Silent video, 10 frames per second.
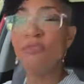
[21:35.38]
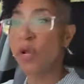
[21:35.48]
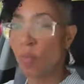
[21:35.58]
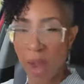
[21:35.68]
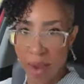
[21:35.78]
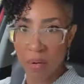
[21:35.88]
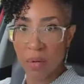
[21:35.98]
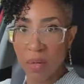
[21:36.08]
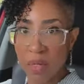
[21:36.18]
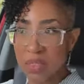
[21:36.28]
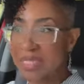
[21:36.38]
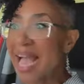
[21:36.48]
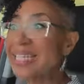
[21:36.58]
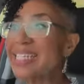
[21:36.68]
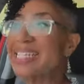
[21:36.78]
Everywhere.
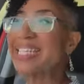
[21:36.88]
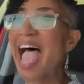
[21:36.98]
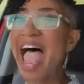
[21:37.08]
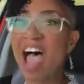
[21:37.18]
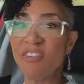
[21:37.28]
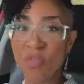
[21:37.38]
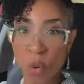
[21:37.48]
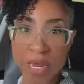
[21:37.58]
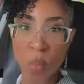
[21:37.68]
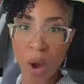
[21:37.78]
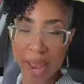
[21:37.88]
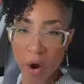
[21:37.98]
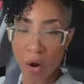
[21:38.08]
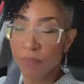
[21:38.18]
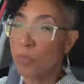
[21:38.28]
Sex is
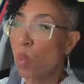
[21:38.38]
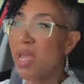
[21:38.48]
everywhere.